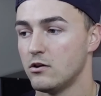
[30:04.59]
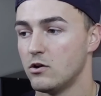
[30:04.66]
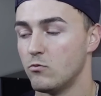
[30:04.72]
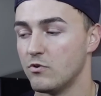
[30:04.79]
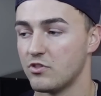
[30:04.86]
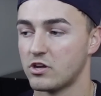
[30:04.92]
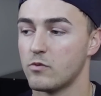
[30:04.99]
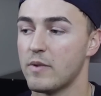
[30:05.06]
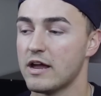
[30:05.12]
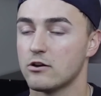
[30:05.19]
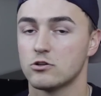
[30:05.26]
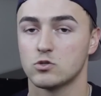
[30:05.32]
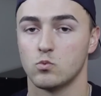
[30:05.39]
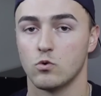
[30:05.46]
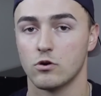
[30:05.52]
When the
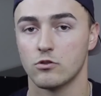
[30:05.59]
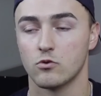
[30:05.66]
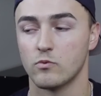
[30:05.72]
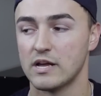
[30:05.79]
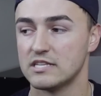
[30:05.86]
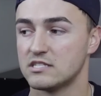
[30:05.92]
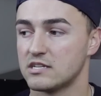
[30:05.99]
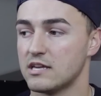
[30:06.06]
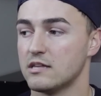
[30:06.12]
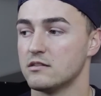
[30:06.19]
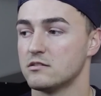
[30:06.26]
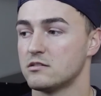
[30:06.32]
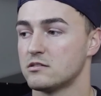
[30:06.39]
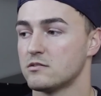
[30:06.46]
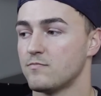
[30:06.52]
Commanders were the
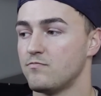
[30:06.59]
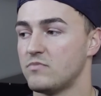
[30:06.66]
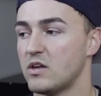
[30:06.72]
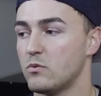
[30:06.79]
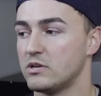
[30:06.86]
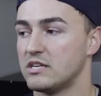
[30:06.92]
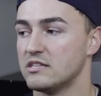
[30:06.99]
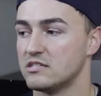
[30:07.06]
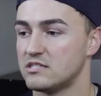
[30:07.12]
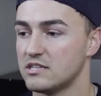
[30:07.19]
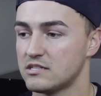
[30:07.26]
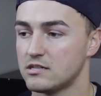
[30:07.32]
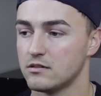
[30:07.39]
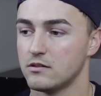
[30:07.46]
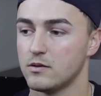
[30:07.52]
Redskins, they would
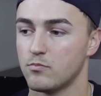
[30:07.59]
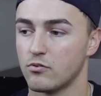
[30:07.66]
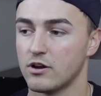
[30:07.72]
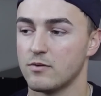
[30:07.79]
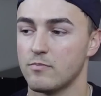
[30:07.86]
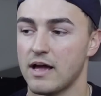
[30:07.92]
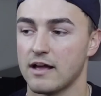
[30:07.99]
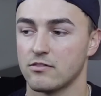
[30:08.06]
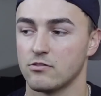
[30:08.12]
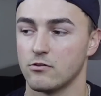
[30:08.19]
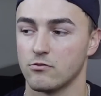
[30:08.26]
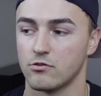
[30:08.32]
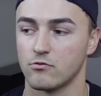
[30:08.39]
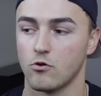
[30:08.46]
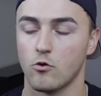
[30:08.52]
consistently bring back their
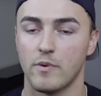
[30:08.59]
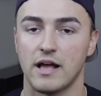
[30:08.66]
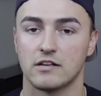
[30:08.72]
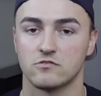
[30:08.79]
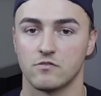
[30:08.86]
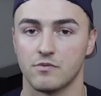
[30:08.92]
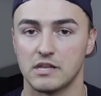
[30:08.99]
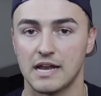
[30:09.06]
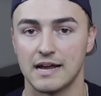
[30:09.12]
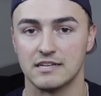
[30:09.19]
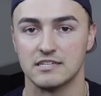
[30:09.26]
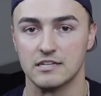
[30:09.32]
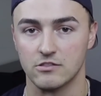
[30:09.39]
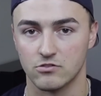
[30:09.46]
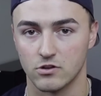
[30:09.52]
throwbacks from the
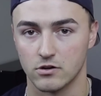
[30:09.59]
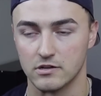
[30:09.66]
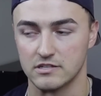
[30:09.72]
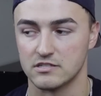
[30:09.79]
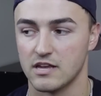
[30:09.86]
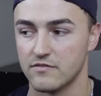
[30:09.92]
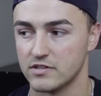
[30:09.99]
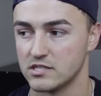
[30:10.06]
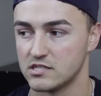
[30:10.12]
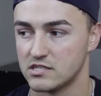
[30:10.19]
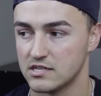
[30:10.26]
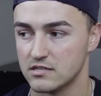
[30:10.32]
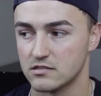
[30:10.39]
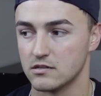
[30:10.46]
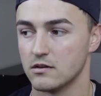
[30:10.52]
1937
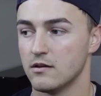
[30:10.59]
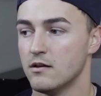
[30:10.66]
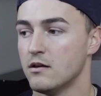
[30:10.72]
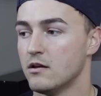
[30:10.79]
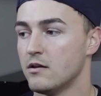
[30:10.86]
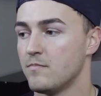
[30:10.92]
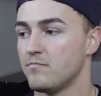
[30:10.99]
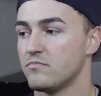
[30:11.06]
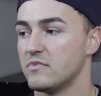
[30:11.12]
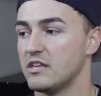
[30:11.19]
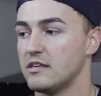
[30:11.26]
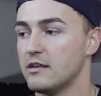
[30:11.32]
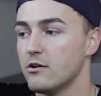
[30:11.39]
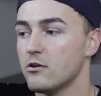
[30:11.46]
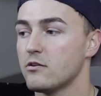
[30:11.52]
season, the
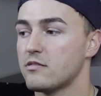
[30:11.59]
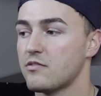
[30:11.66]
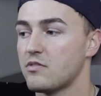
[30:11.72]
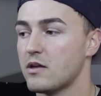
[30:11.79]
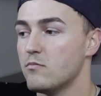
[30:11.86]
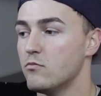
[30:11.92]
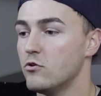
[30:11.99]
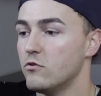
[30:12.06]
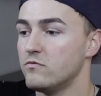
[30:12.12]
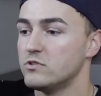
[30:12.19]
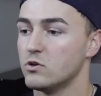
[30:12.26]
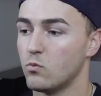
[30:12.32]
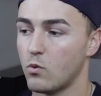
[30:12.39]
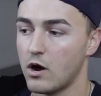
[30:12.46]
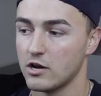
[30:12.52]
year that they moved to
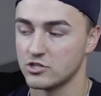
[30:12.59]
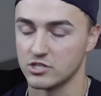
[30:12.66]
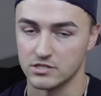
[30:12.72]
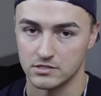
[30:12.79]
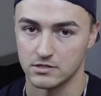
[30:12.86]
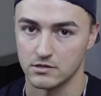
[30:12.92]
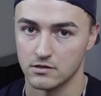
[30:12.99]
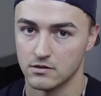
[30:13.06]
Washington.